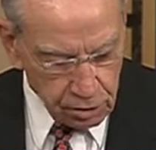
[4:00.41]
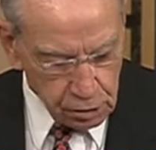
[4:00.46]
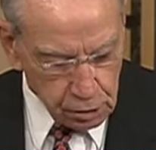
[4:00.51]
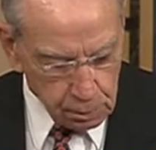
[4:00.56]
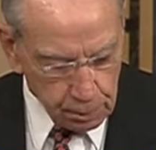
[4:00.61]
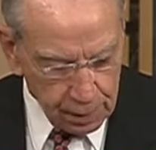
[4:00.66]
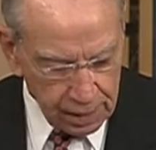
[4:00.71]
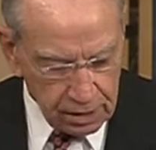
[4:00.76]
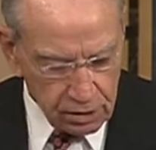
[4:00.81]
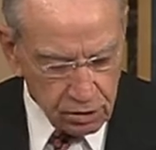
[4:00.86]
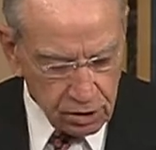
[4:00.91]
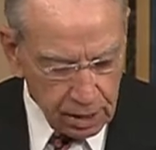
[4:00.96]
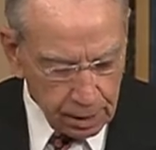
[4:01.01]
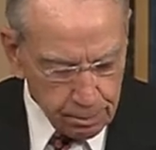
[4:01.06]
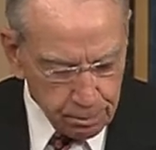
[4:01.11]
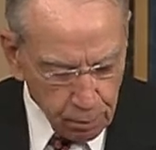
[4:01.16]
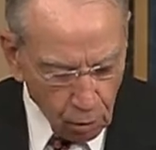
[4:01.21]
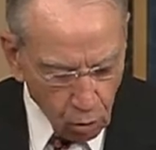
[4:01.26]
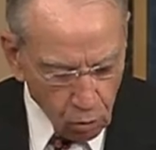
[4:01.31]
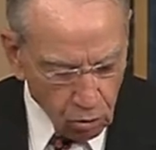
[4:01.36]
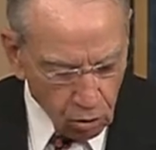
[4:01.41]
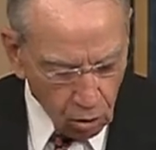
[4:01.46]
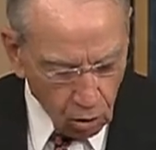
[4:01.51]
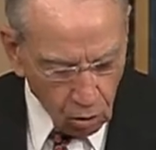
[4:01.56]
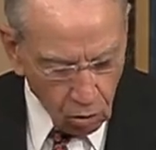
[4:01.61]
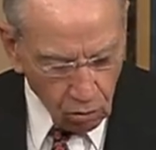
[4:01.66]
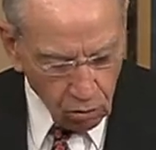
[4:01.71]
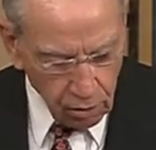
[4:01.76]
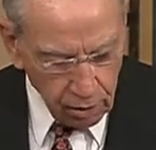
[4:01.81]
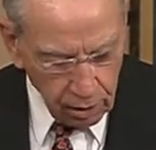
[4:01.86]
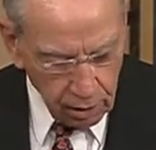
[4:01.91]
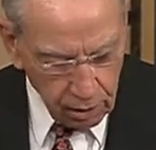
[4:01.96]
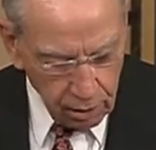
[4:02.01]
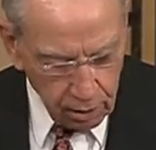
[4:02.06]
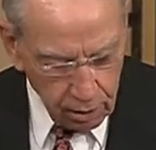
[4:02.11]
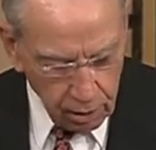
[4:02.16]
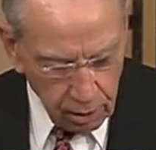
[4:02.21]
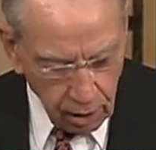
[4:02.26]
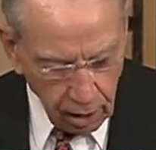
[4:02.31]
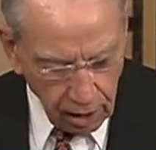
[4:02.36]
spends a boatload
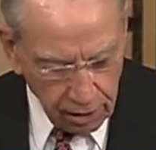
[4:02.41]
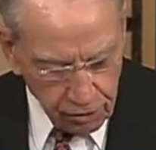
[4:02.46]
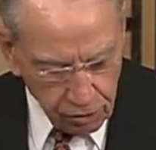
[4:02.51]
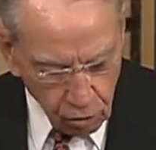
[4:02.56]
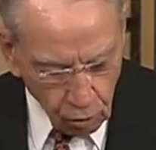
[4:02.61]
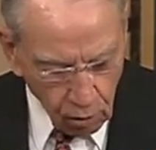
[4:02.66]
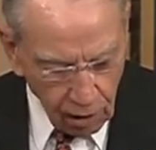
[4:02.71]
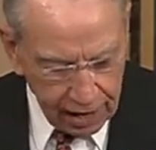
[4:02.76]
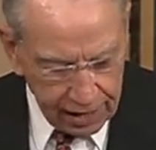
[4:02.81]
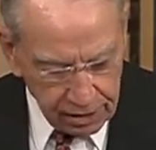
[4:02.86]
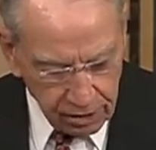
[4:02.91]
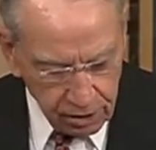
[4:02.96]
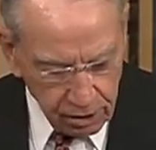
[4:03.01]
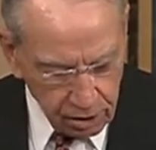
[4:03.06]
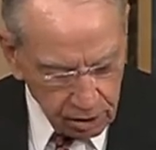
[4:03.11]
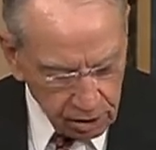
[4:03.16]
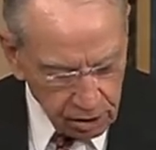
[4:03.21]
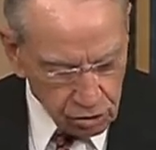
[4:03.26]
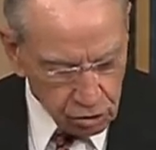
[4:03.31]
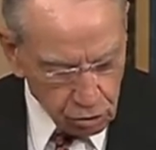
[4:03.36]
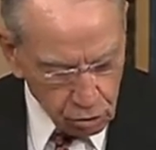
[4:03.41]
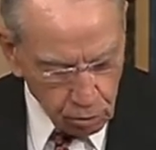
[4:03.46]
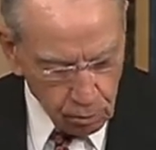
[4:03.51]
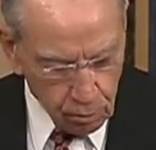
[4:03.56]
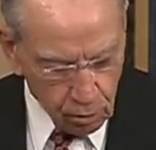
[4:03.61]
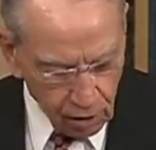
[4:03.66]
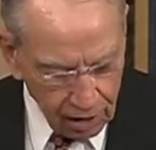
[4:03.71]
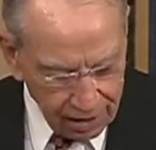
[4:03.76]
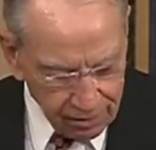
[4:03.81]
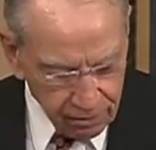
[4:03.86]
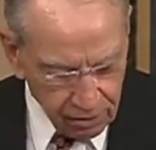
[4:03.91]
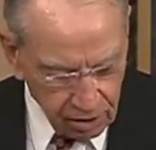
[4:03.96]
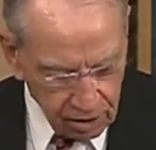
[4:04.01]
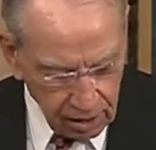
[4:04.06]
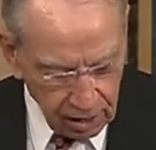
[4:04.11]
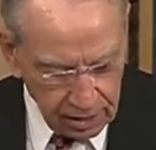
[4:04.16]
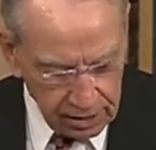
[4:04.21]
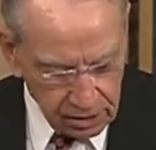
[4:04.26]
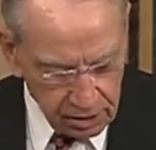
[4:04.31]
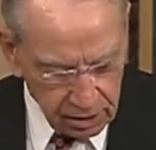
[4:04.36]
on direct-to-consumer
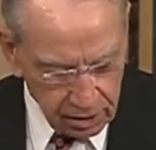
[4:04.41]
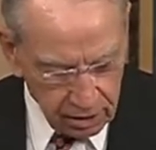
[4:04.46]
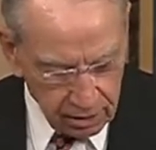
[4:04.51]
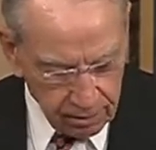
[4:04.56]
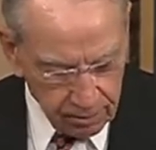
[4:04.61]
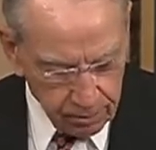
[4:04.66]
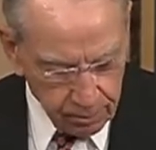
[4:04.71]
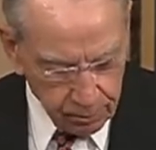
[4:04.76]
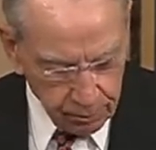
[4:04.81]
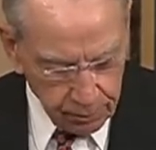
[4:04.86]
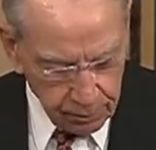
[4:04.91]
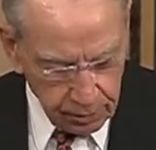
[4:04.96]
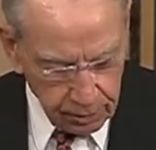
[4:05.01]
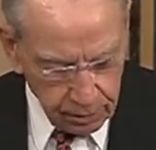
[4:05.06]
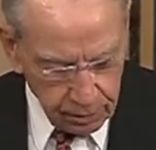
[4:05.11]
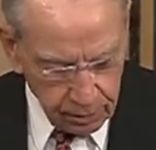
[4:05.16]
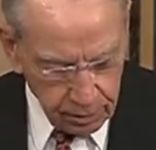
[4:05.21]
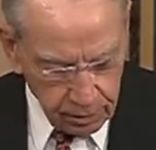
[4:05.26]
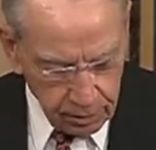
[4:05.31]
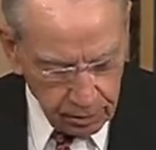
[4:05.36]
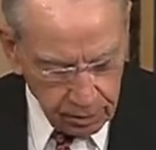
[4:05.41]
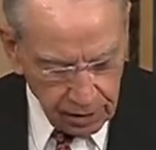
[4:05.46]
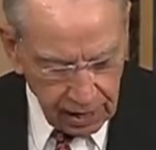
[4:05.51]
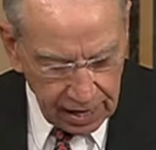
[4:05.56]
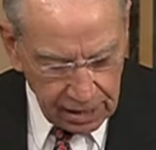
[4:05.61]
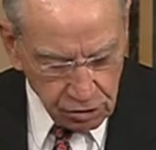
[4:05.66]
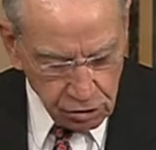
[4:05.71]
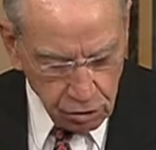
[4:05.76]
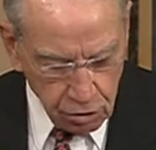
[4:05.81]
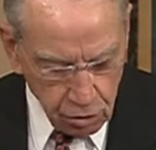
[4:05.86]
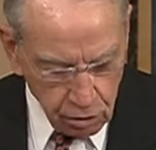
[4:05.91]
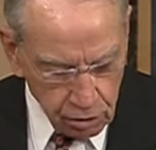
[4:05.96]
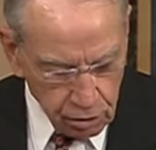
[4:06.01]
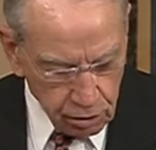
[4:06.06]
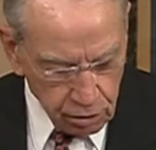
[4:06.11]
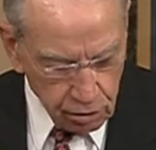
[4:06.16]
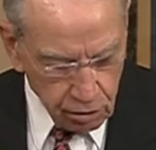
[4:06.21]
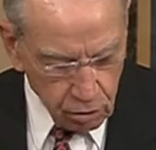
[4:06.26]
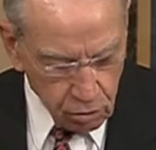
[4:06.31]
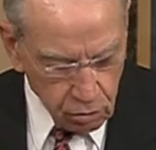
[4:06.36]
advertising. That's to
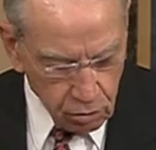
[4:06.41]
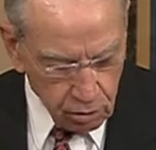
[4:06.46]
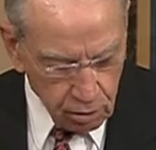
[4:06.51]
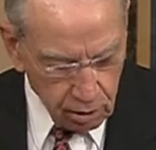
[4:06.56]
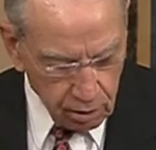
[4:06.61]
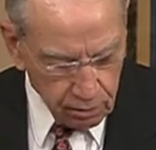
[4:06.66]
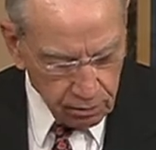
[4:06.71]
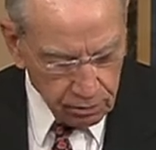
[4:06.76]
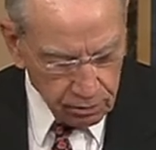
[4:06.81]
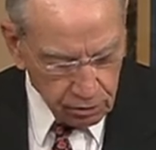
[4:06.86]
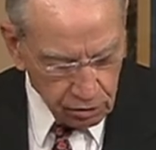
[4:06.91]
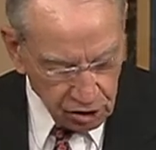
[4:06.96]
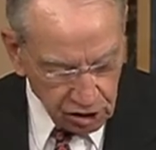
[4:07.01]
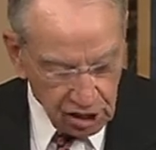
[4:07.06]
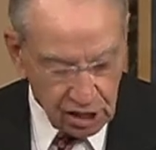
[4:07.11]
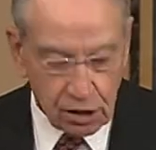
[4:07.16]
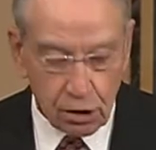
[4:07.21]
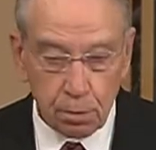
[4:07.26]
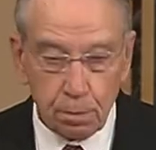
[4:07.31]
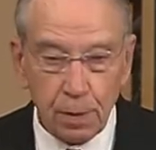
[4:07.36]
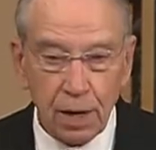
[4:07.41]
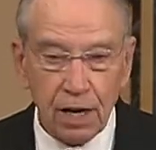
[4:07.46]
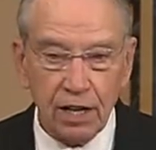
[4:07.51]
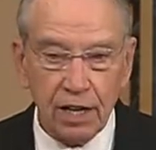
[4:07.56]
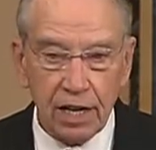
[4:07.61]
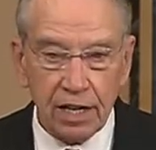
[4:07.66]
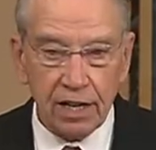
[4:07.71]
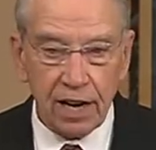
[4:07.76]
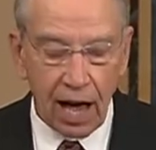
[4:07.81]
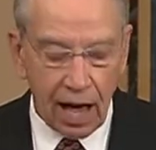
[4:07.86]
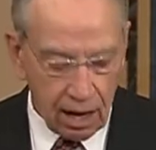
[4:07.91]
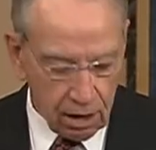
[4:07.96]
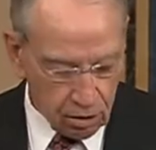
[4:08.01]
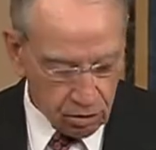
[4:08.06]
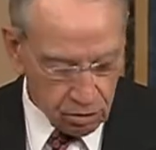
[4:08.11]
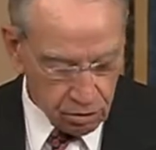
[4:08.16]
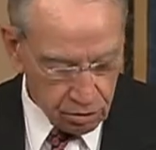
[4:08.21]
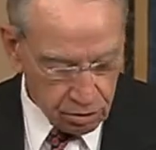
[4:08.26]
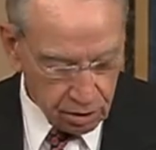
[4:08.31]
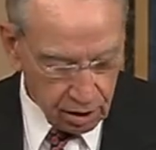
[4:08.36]
the tune of $6 billion
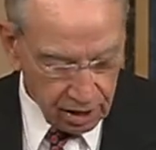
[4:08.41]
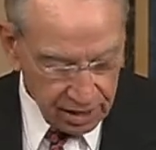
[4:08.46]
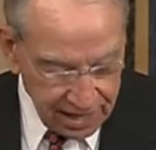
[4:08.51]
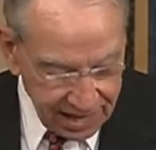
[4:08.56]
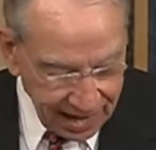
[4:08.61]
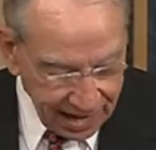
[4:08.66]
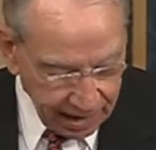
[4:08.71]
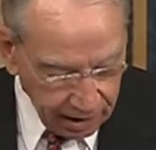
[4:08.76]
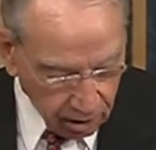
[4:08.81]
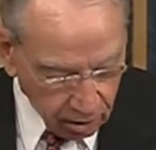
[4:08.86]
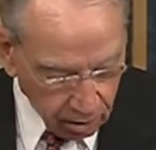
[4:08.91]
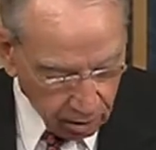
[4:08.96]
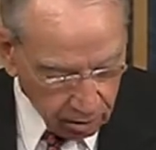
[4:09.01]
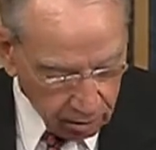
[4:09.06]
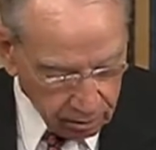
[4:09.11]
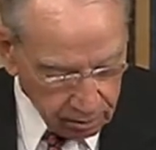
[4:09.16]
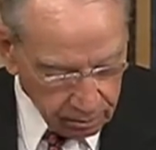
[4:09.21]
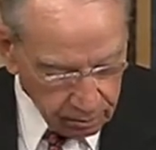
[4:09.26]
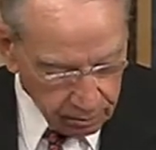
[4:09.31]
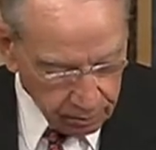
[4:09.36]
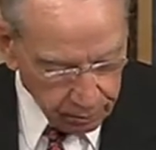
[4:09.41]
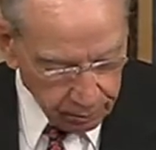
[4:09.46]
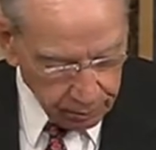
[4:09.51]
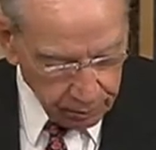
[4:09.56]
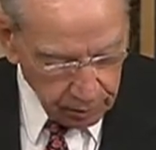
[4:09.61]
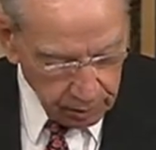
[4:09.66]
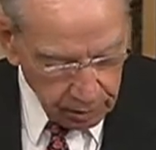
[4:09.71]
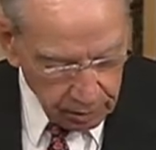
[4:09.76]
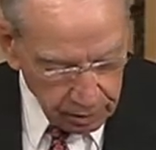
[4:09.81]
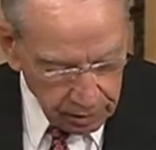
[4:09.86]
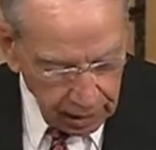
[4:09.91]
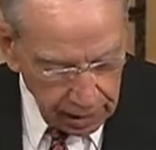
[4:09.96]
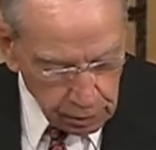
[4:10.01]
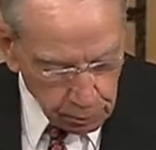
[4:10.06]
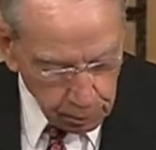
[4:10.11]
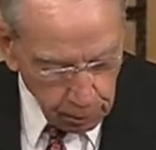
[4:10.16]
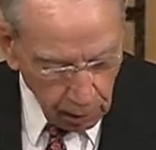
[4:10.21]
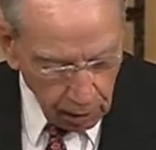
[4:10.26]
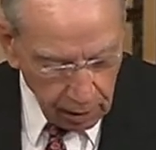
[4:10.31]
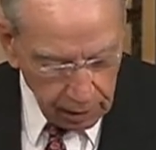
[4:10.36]
a year. That's
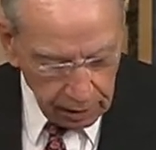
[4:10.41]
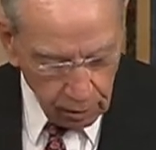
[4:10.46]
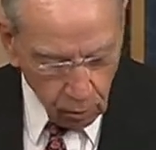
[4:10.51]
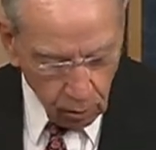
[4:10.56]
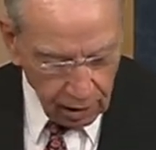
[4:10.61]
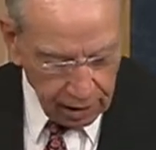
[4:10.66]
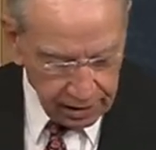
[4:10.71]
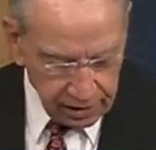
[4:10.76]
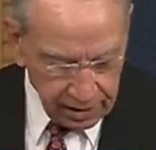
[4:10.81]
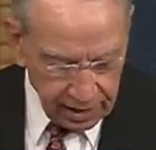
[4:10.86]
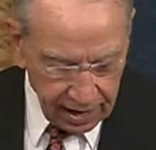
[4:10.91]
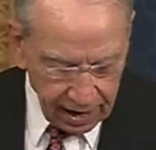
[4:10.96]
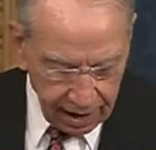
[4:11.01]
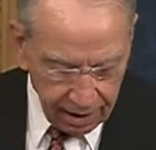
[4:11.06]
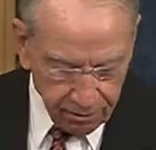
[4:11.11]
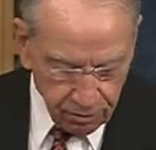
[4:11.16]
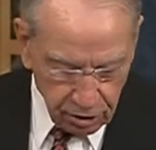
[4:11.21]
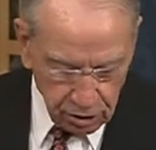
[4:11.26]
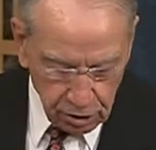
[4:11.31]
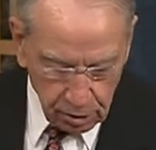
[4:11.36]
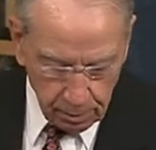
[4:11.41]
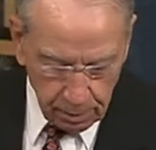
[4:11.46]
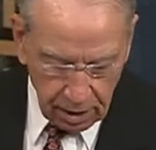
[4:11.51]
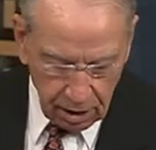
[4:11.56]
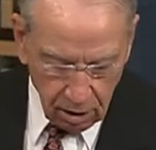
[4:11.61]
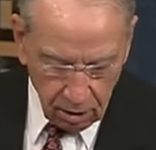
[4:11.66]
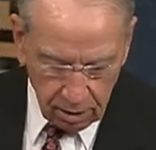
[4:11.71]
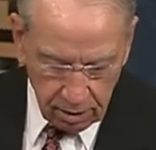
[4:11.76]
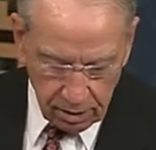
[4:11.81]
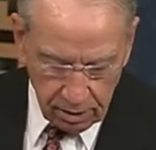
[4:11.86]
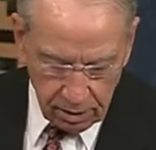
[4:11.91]
probably why the average American